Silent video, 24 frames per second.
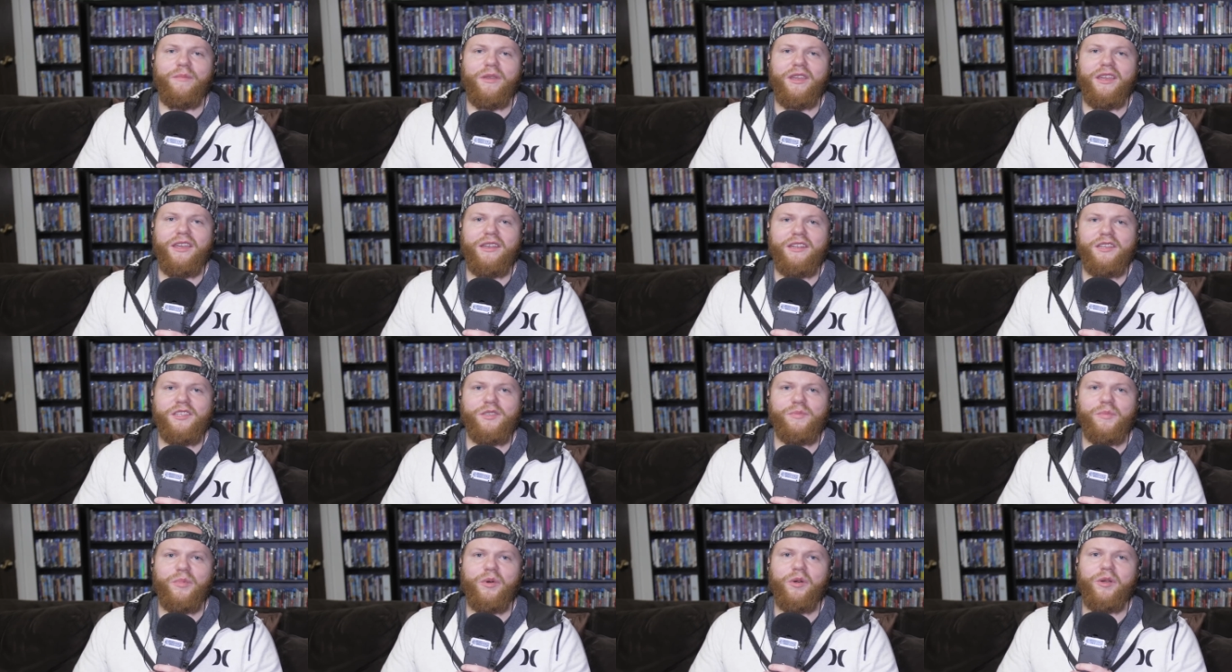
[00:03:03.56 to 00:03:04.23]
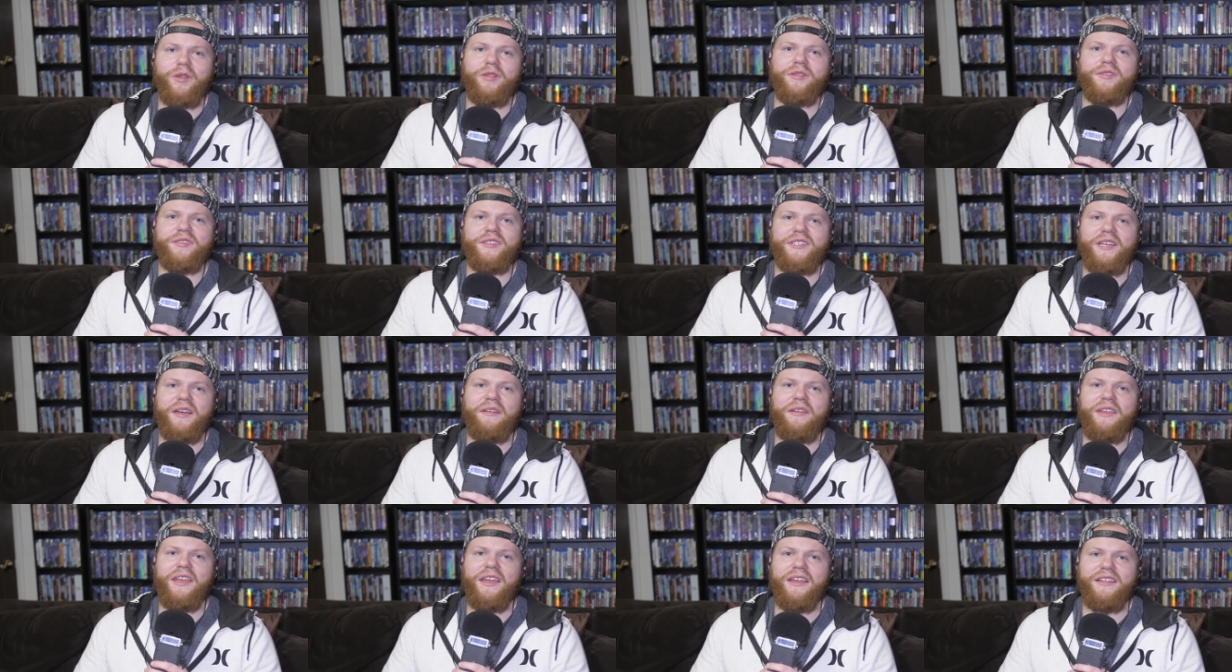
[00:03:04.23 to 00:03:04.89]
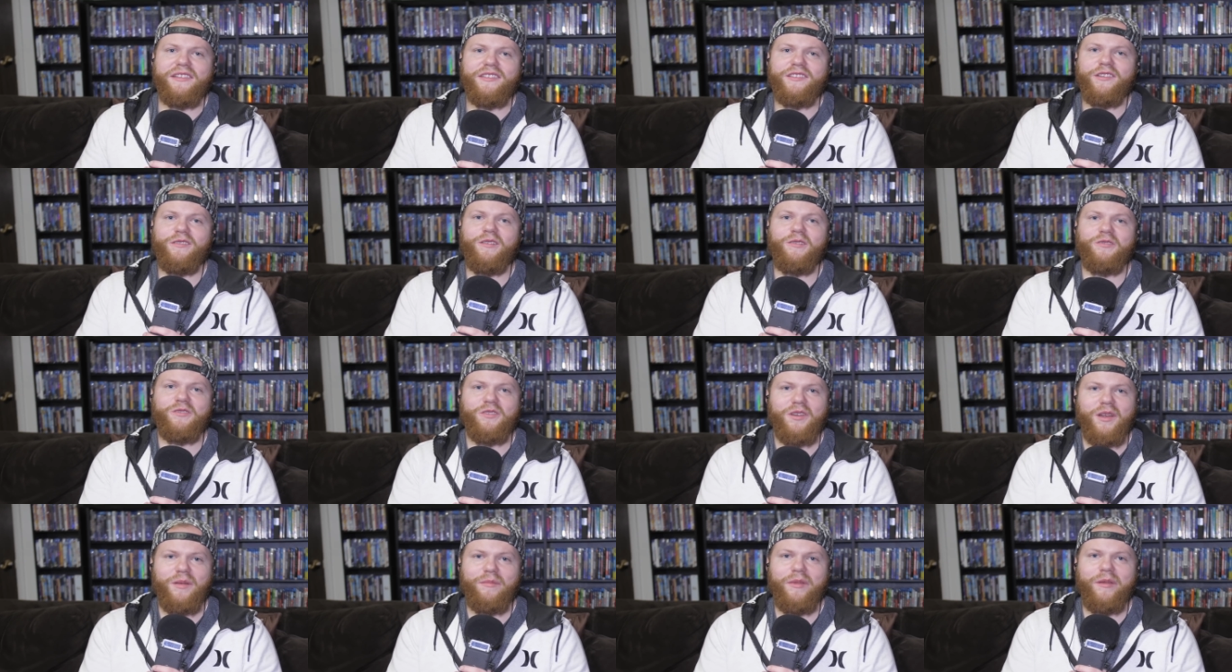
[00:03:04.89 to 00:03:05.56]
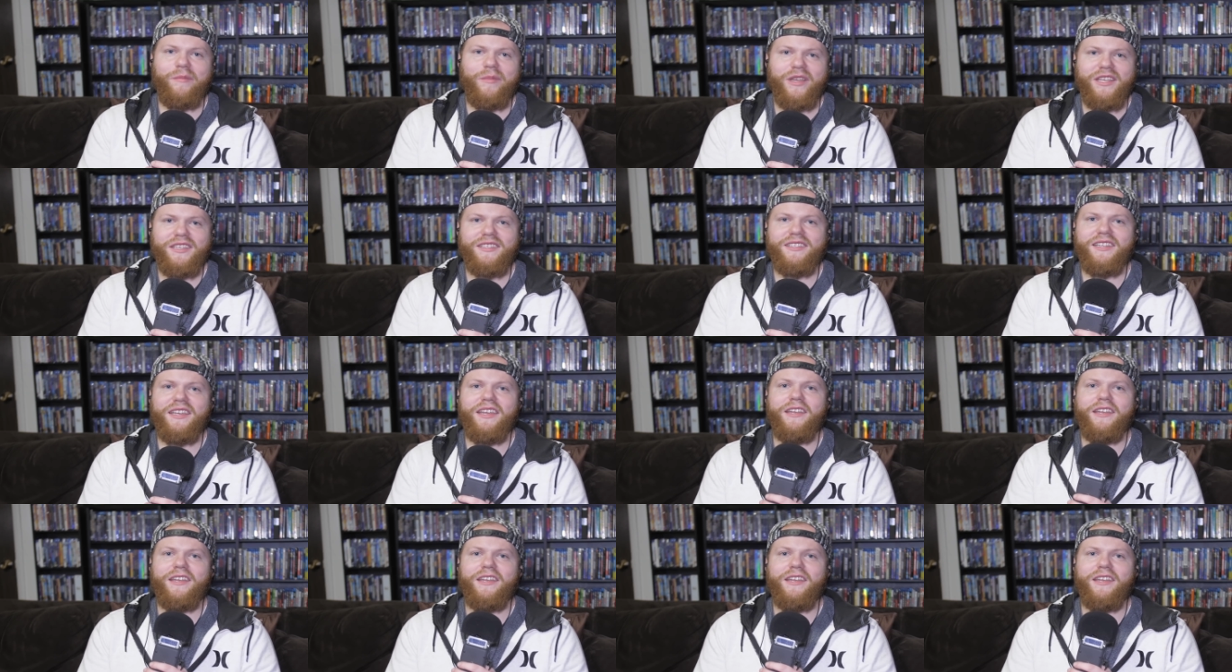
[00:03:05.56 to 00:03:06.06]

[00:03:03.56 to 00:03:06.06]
be any spoilers out yet, so I'll try my best to